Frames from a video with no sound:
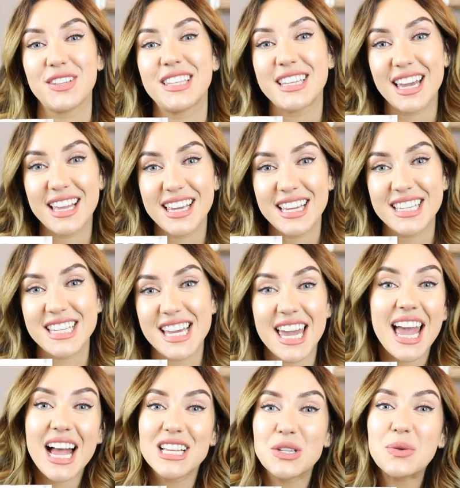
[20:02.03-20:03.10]
staying here
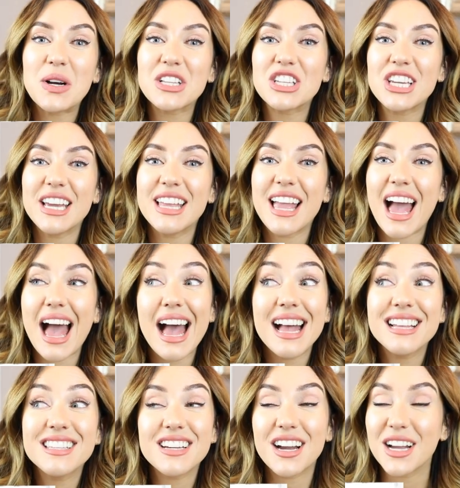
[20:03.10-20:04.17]
today and watching,
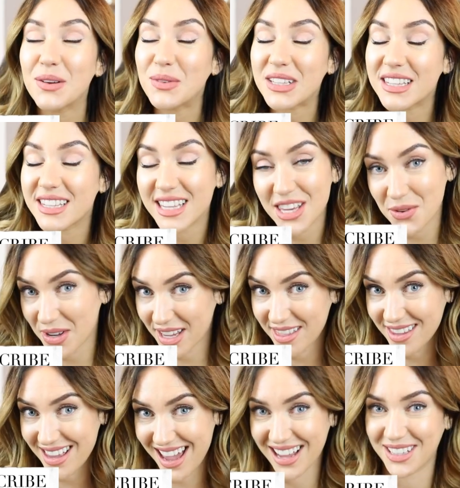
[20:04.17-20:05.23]
and I will see you in
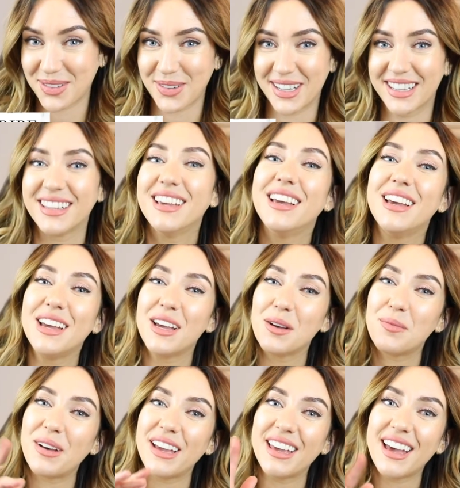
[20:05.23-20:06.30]
the next one.
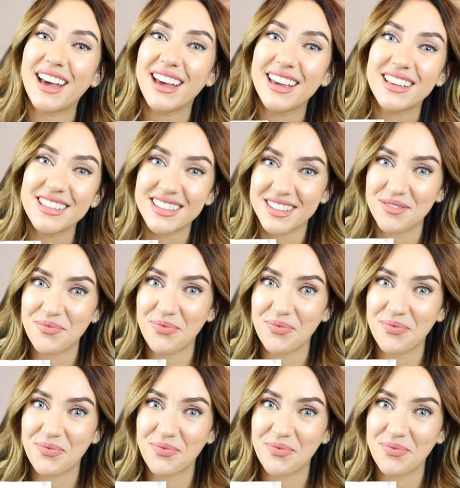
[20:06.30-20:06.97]
Bye guys.